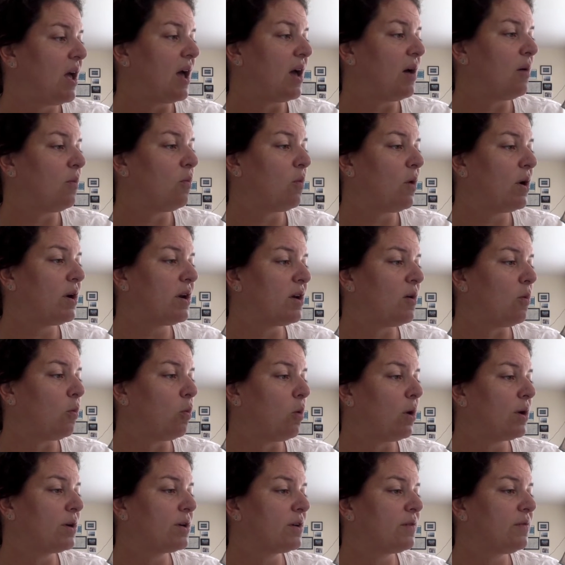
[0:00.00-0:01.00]
And what a
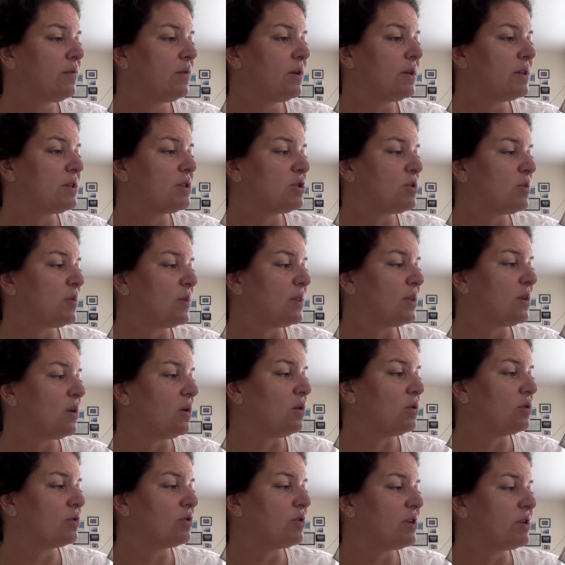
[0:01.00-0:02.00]
wonderful instrument the
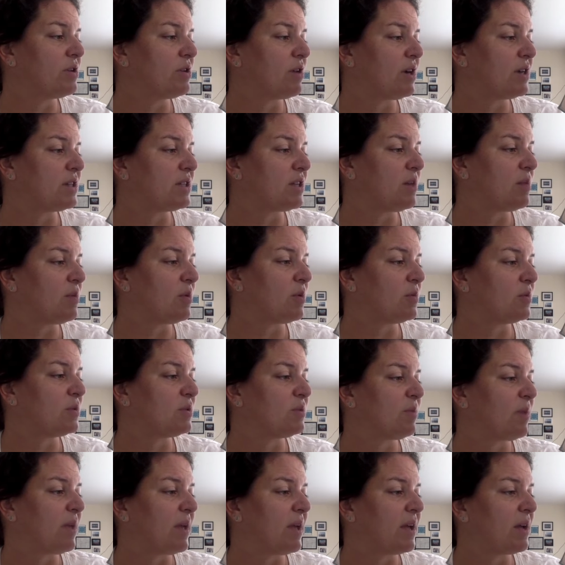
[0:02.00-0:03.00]
old green grasshopper was
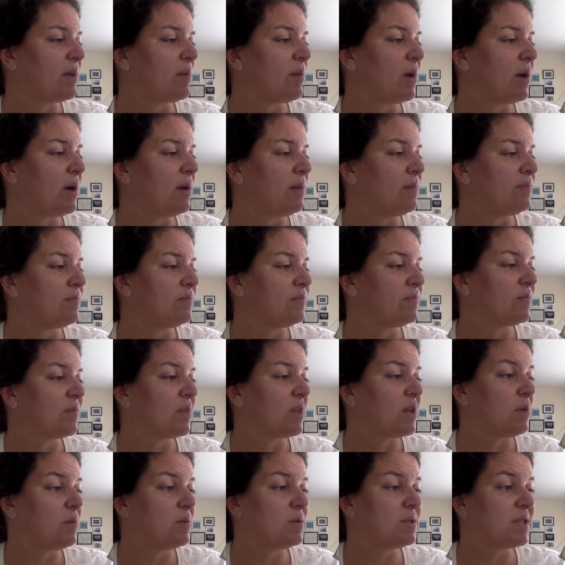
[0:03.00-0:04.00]
playing upon.
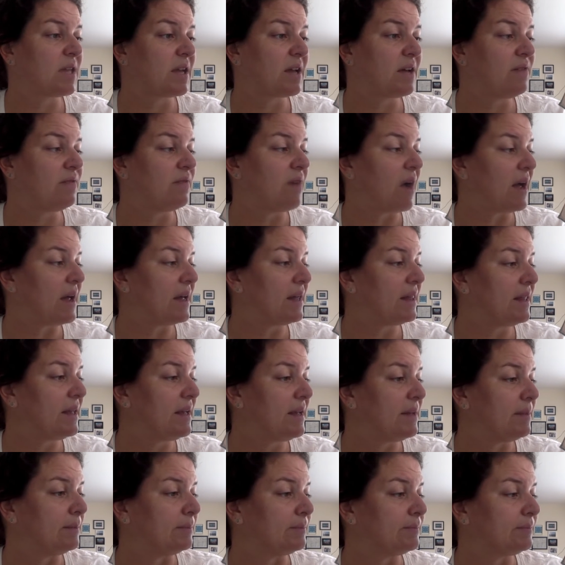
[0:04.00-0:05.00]
It was like a
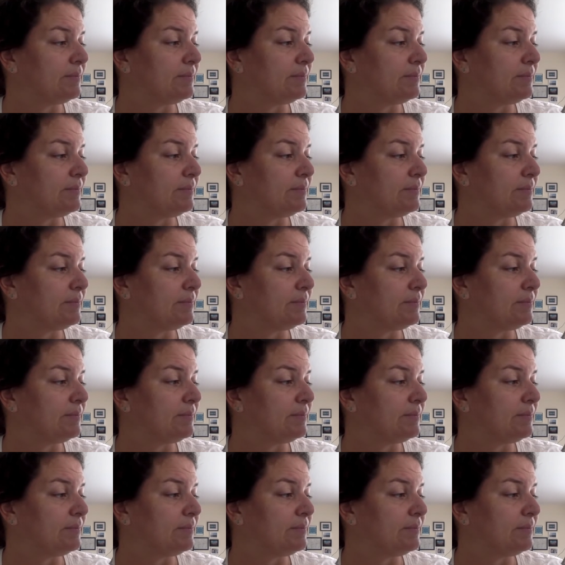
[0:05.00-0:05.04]
violin.